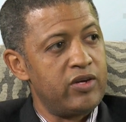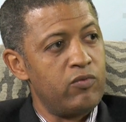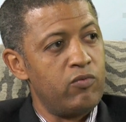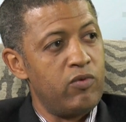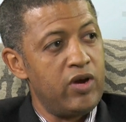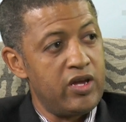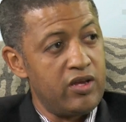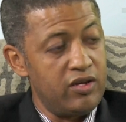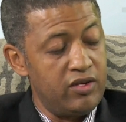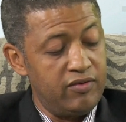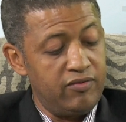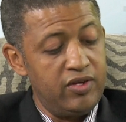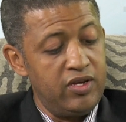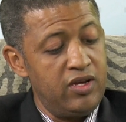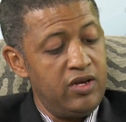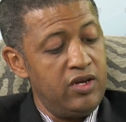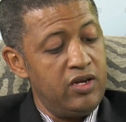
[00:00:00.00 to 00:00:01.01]
where you
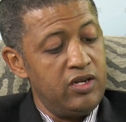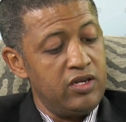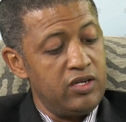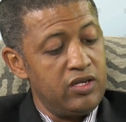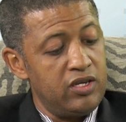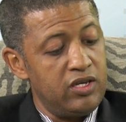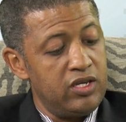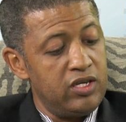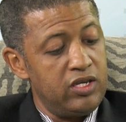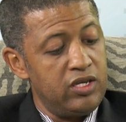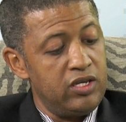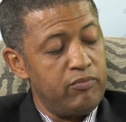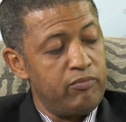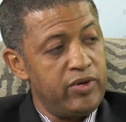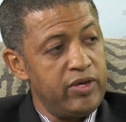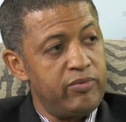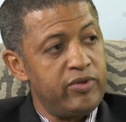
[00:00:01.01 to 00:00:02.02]
live,
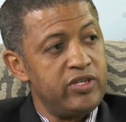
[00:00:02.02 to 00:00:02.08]
people